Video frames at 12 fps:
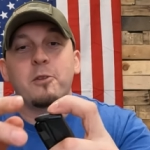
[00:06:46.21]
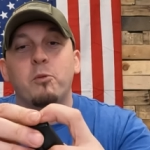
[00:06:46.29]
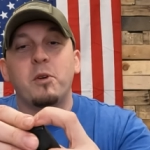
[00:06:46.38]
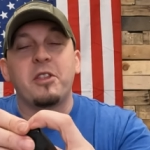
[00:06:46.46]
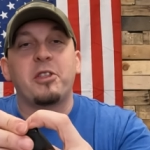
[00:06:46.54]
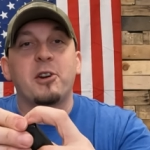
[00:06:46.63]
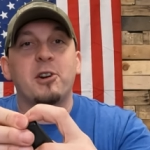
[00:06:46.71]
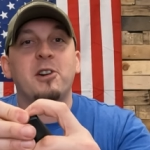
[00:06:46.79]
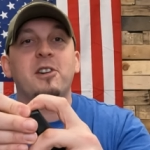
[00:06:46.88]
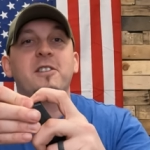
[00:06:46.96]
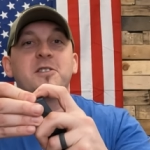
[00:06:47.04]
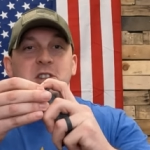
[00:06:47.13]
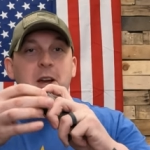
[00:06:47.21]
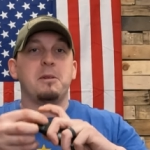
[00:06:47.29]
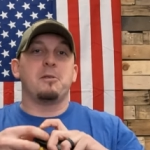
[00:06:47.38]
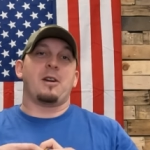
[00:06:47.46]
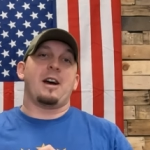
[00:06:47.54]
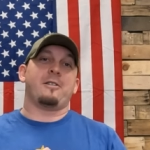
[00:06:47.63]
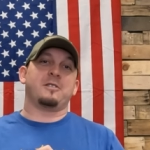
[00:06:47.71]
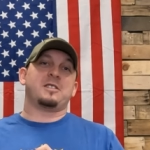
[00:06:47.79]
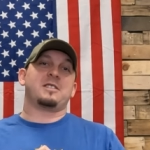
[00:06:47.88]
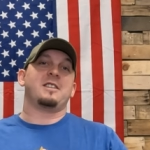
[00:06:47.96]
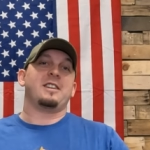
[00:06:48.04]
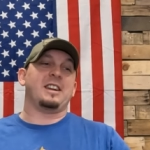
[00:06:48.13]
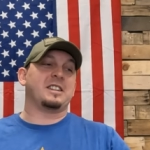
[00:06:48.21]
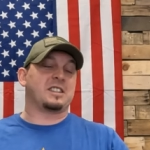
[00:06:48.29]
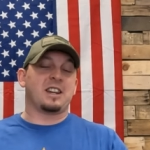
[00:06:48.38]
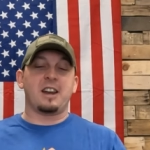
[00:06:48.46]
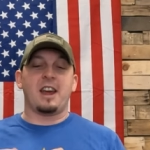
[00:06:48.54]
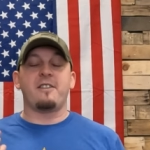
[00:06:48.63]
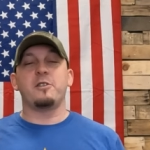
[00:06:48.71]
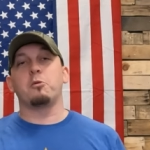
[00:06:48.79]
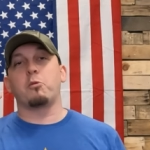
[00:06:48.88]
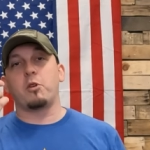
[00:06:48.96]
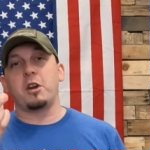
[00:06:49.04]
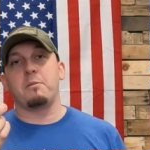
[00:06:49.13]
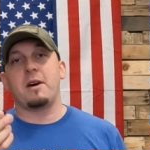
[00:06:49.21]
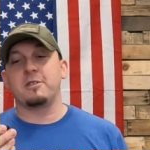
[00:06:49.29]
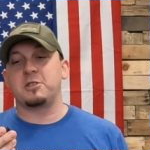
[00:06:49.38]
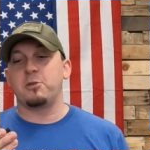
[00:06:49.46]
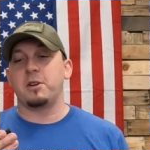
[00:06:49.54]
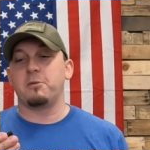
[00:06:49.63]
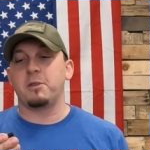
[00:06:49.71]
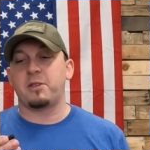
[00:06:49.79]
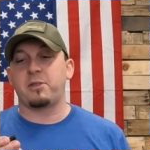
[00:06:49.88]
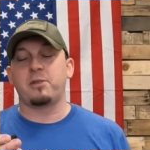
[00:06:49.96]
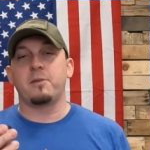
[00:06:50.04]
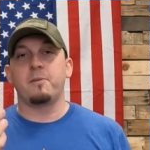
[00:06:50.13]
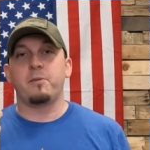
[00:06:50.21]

with her dummy rounds instead of having to worry about doing it with